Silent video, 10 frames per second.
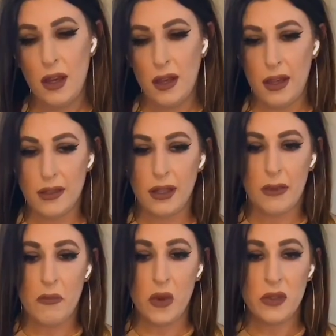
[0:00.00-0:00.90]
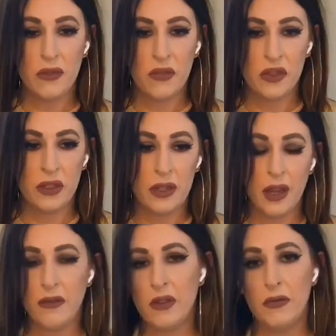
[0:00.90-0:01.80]
It's not the most efficient. You
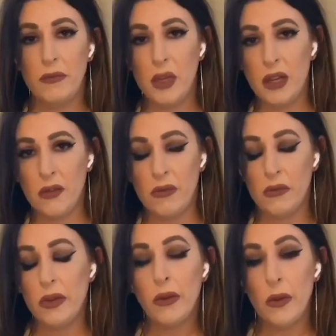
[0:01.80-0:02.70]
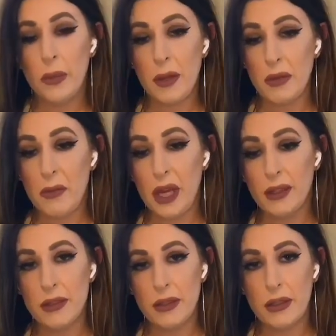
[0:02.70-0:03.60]
have to be careful when you open up the
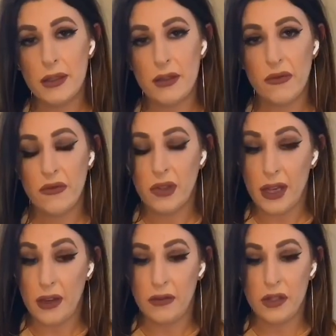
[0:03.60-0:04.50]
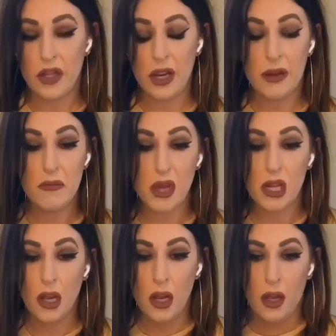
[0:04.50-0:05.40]
bag so that it doesn't fly off the chain,
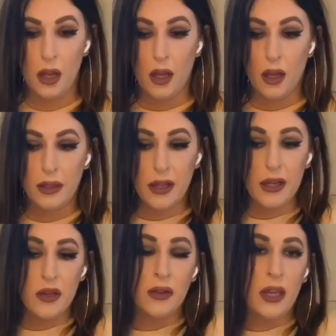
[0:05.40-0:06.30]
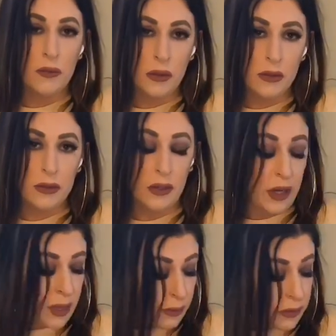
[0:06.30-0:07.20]
but then you're
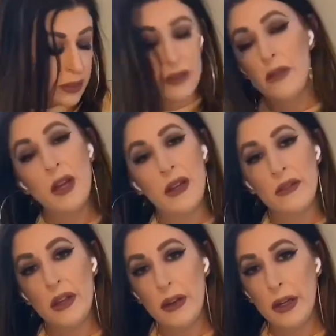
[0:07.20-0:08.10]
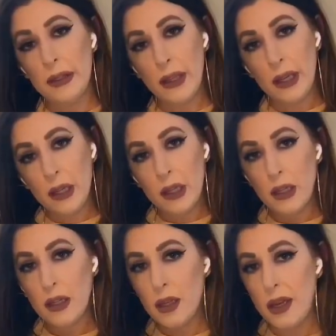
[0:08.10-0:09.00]
able to kind of carry it like
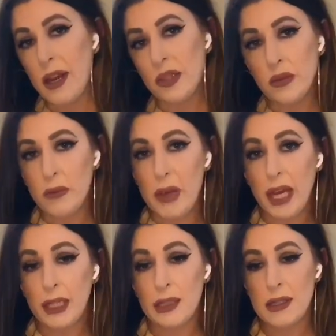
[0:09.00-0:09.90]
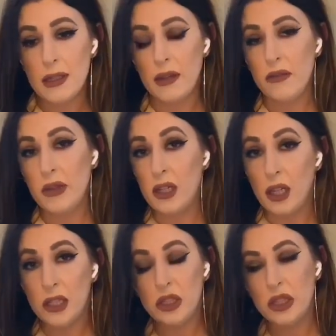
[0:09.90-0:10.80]
an actual bag instead of a
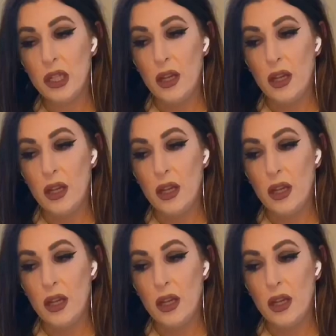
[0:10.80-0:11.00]
clutch.